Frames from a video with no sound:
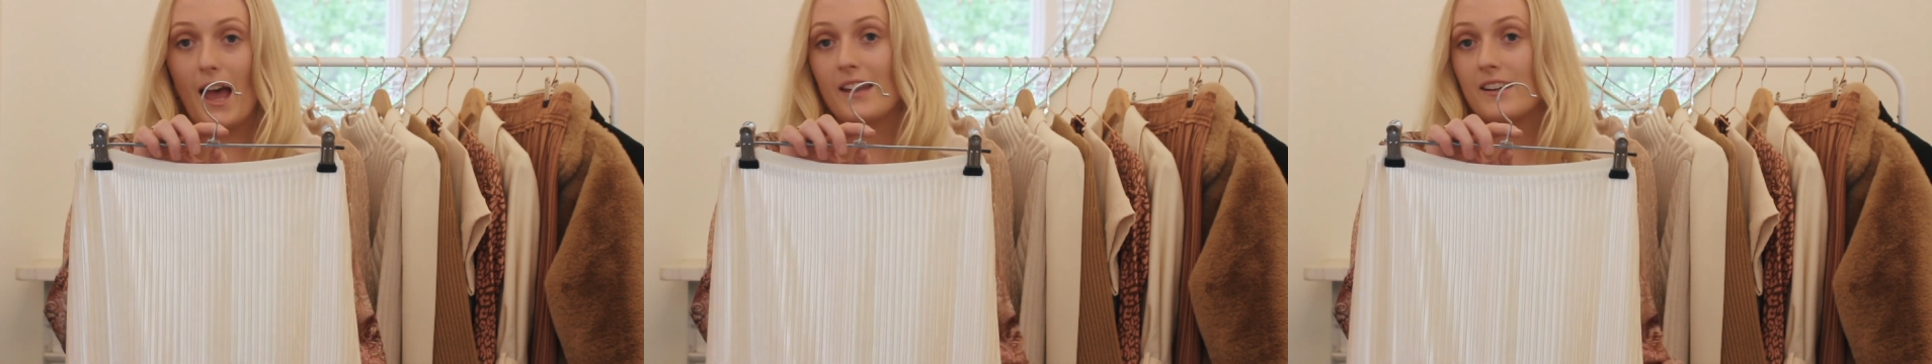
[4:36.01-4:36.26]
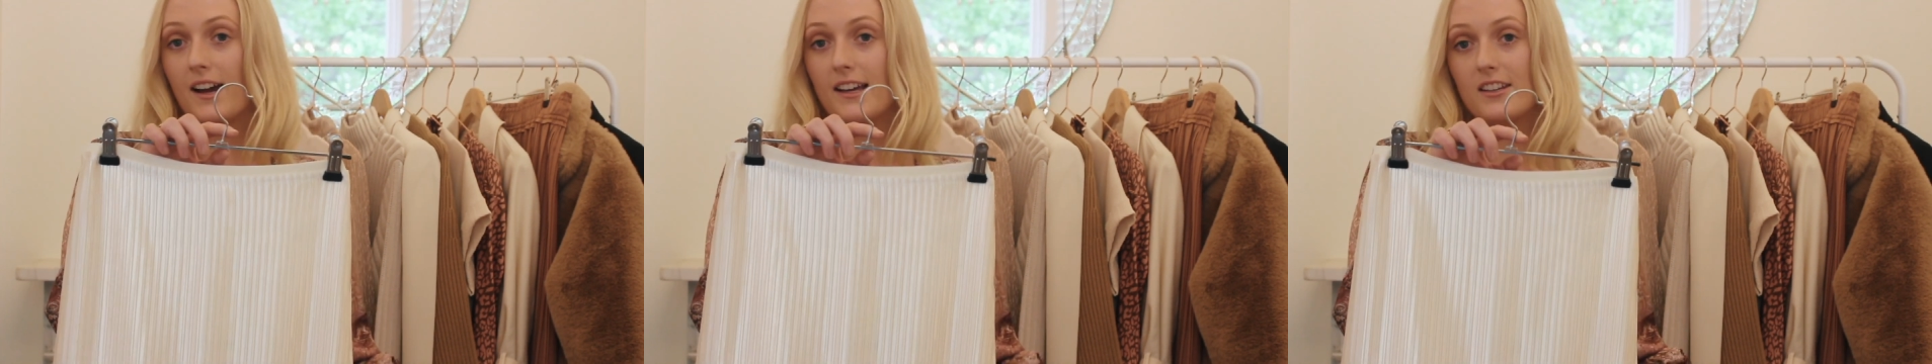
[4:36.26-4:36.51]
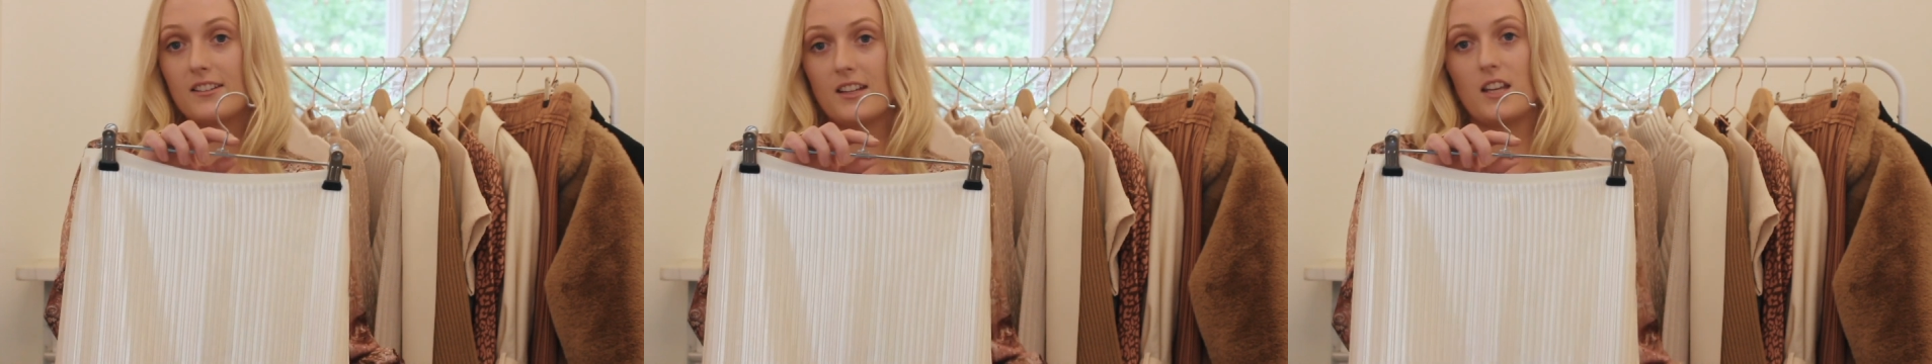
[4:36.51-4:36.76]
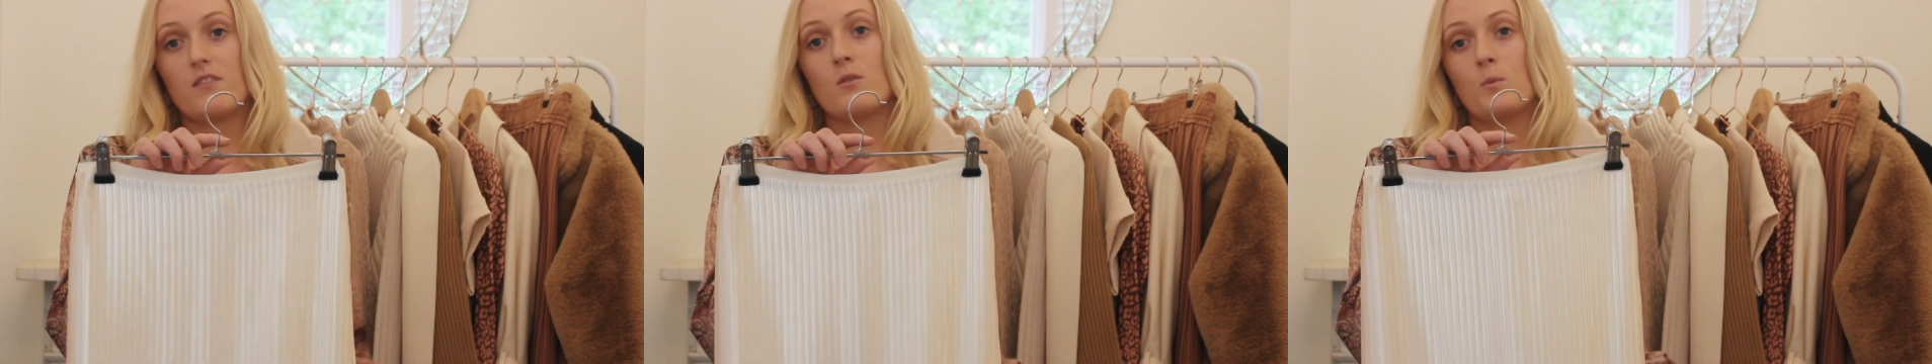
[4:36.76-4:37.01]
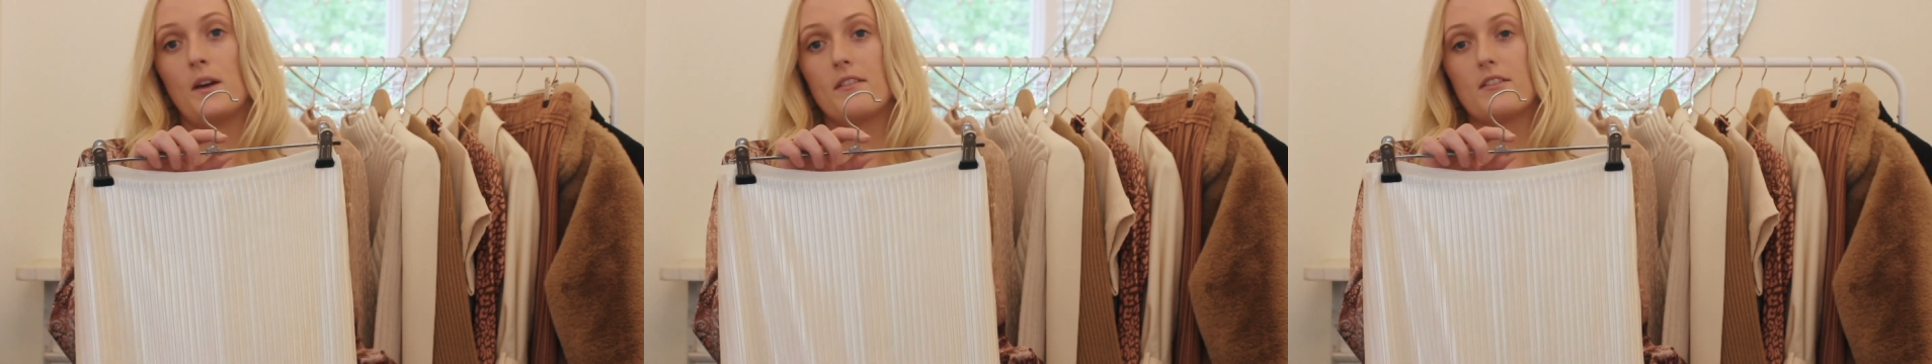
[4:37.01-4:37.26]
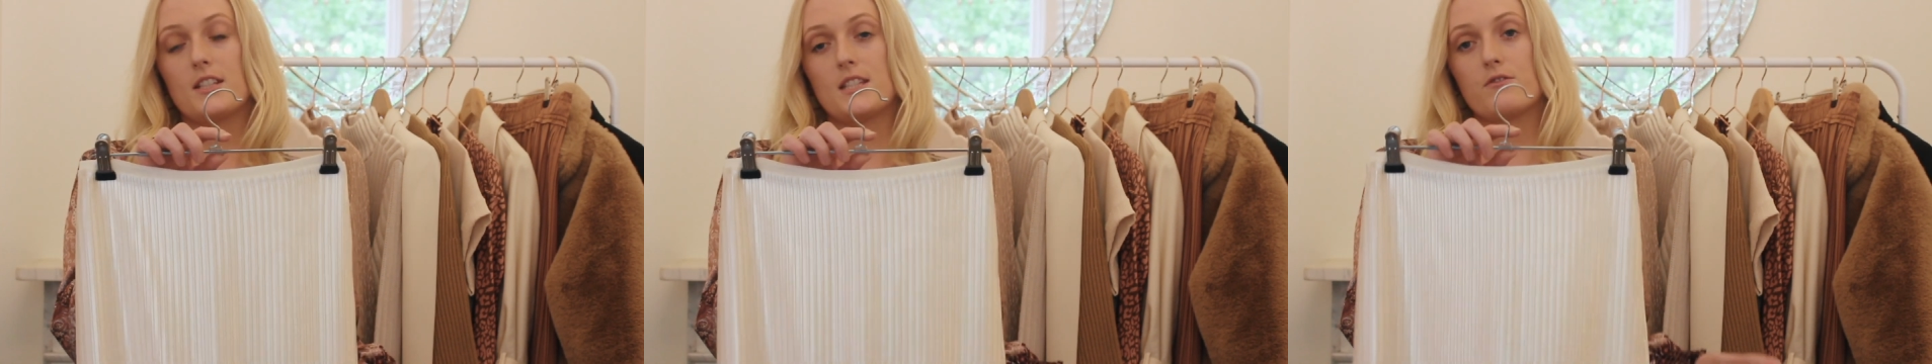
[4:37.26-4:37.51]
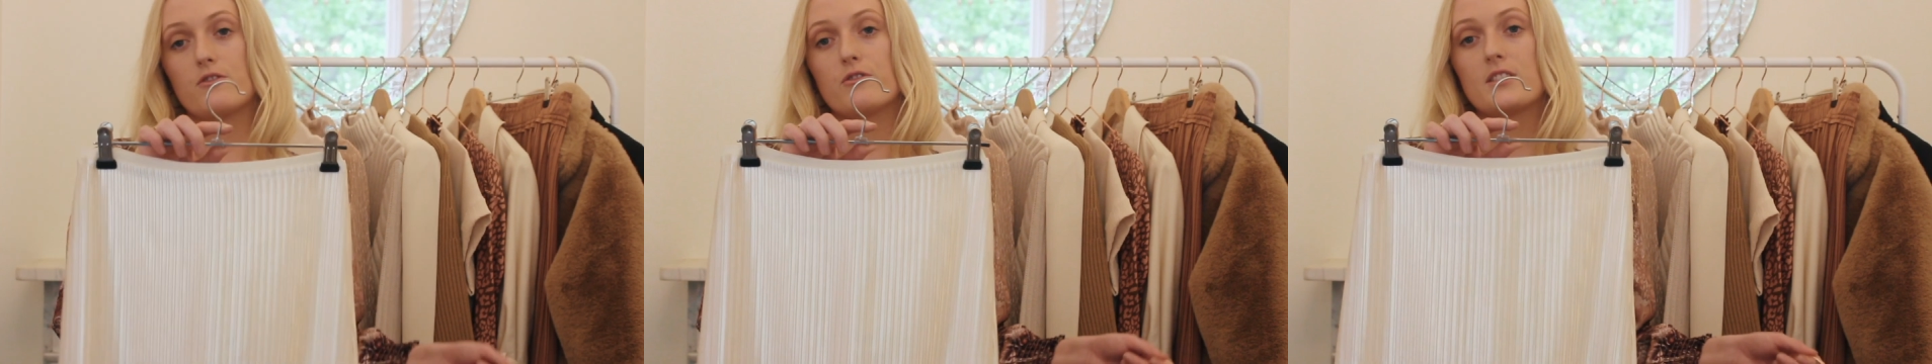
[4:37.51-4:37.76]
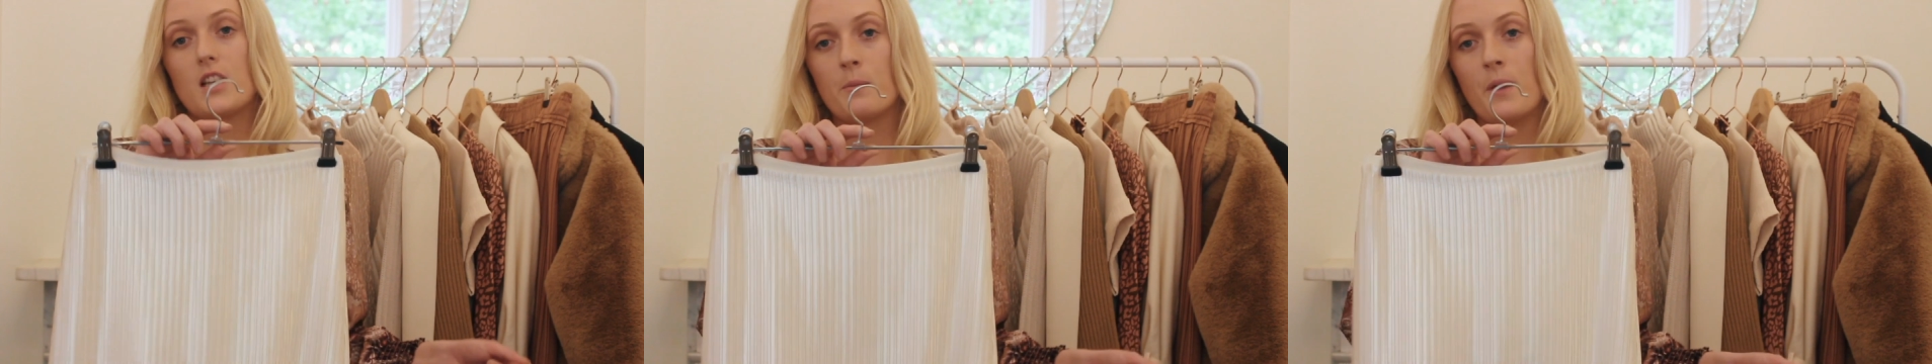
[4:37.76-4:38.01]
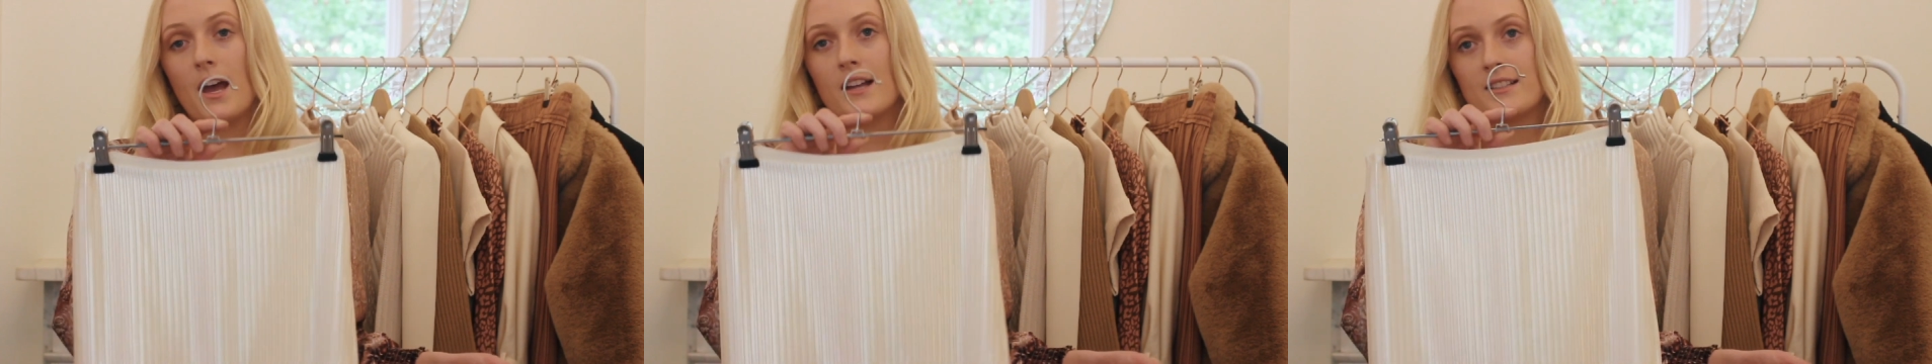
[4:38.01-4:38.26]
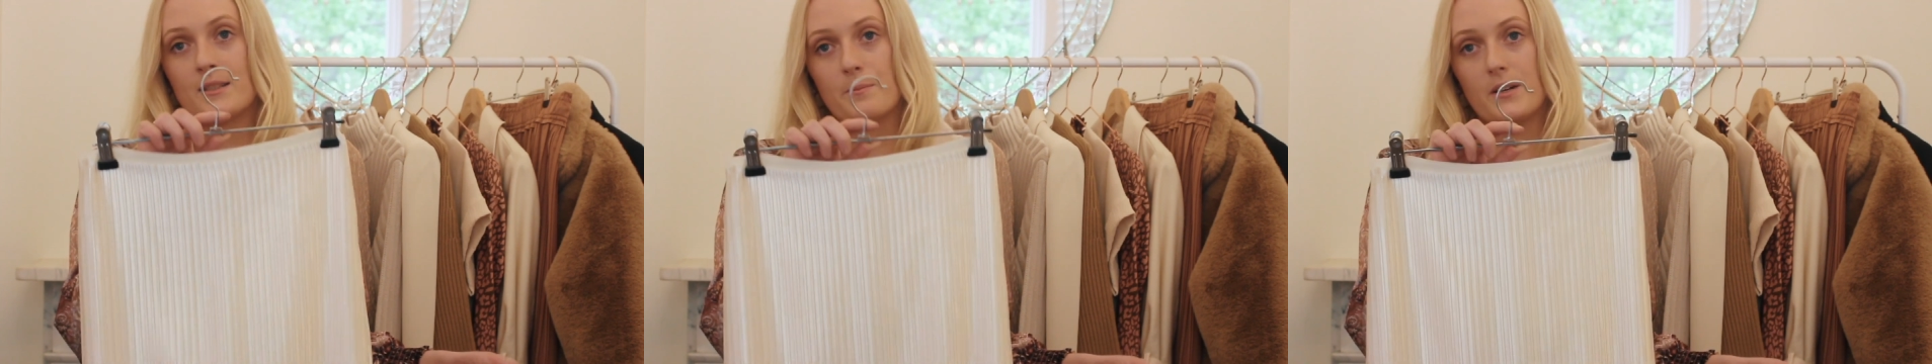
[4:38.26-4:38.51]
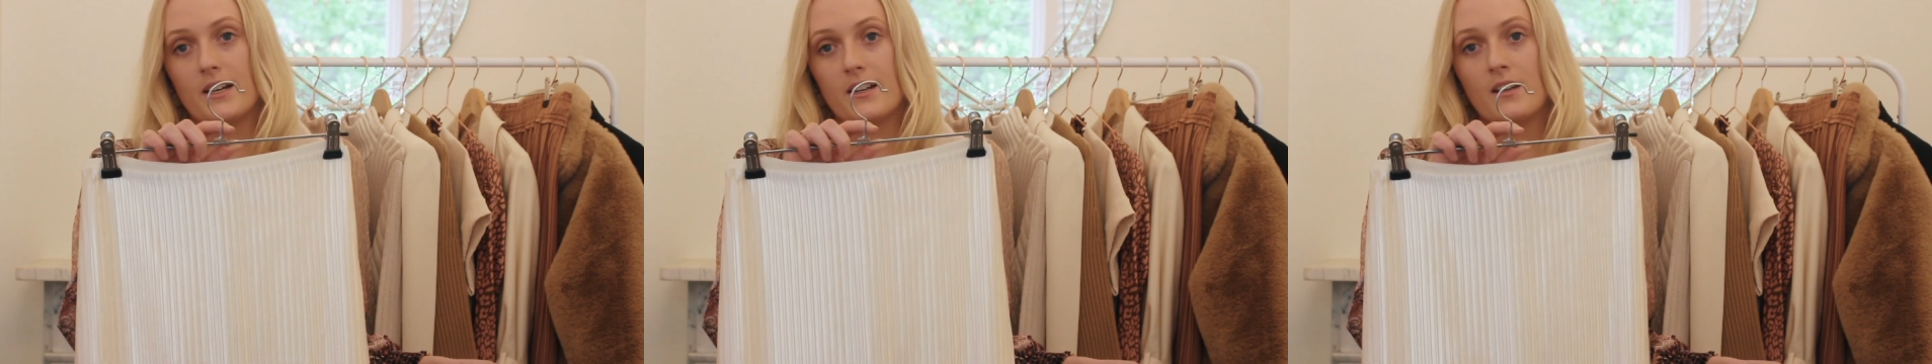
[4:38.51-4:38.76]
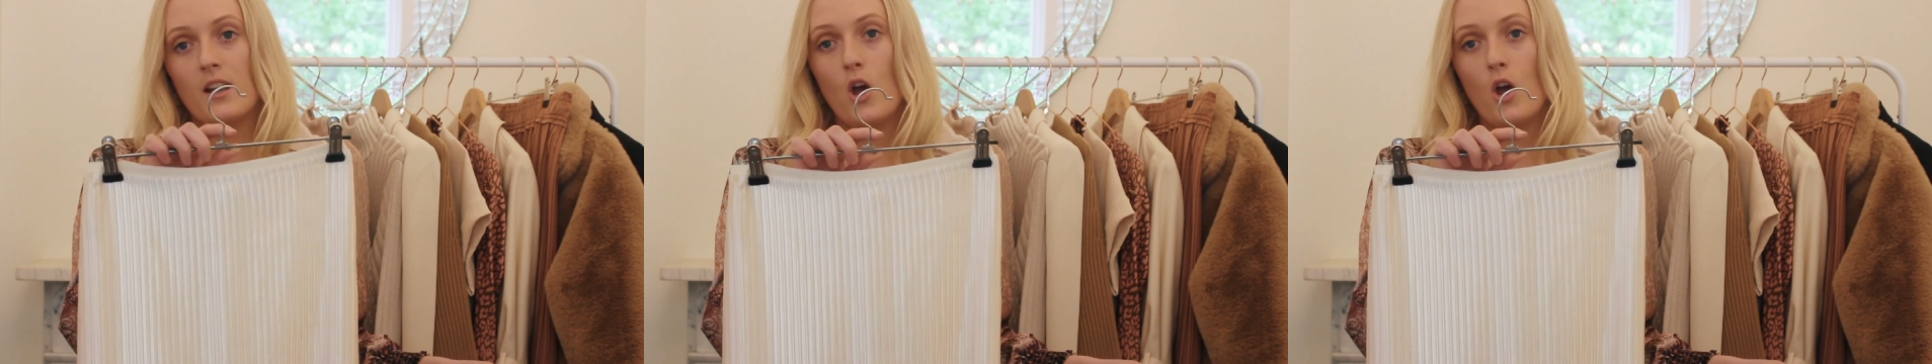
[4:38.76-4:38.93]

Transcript: and I could even wear this through summer and spring,